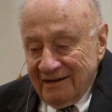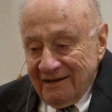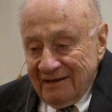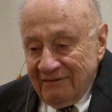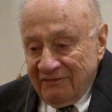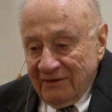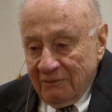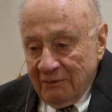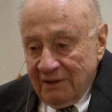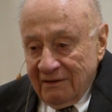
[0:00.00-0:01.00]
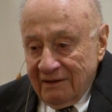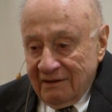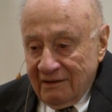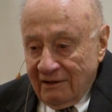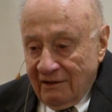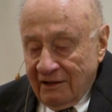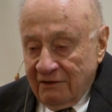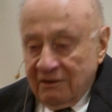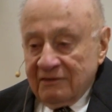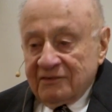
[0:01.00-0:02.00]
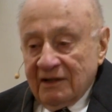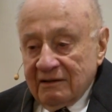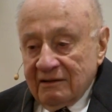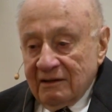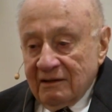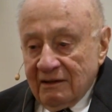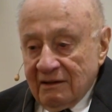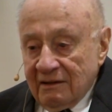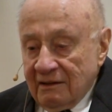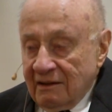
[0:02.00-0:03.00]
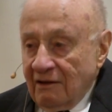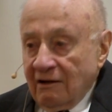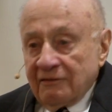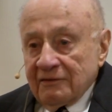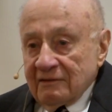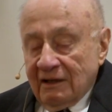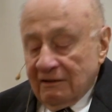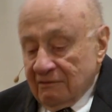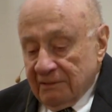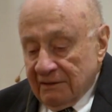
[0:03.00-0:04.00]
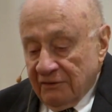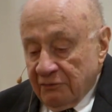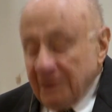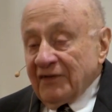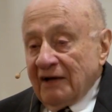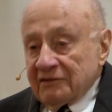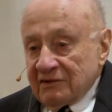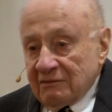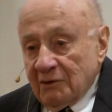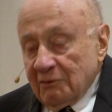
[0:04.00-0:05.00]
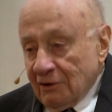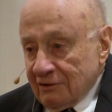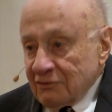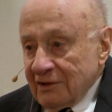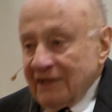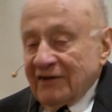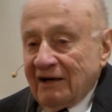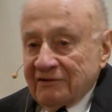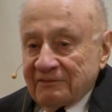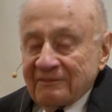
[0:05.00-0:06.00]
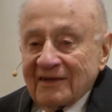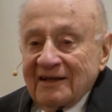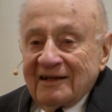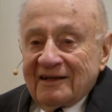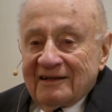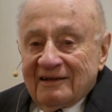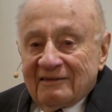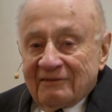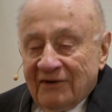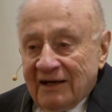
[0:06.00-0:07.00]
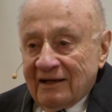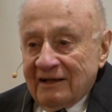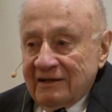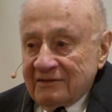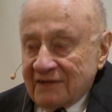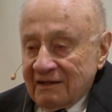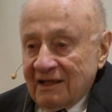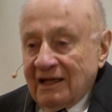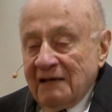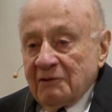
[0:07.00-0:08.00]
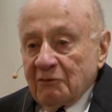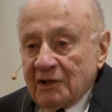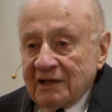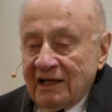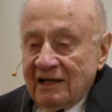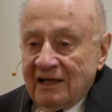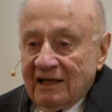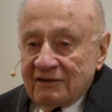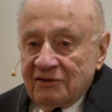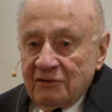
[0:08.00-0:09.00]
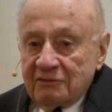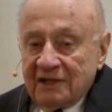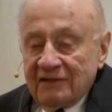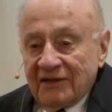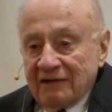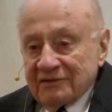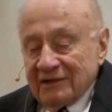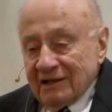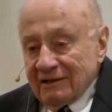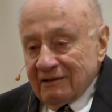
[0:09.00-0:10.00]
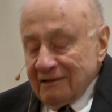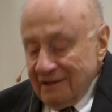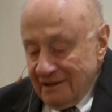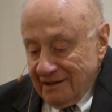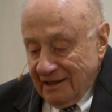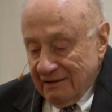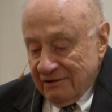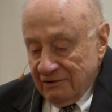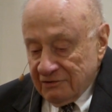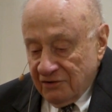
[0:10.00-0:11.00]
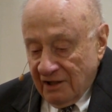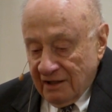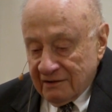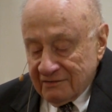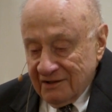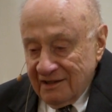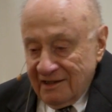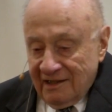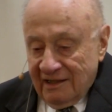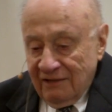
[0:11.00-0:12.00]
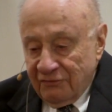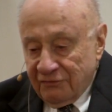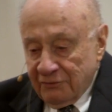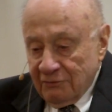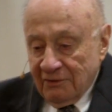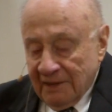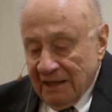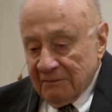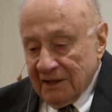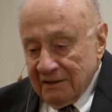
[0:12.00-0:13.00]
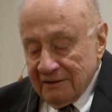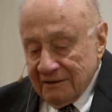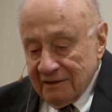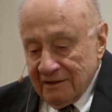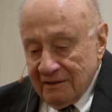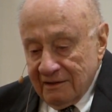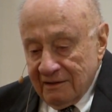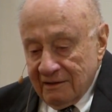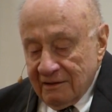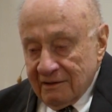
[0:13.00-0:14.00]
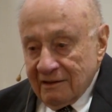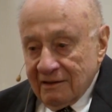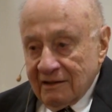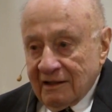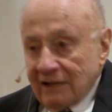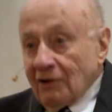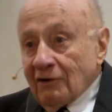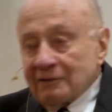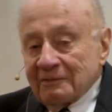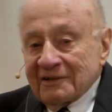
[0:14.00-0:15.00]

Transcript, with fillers: he, we argued, and he said, he offered, I don't know, probably 3,000. We wanted 20,000. Finally, he, said, he came in one day and he had two $10,000 cashier's checks and he threw them at me. And I caught him.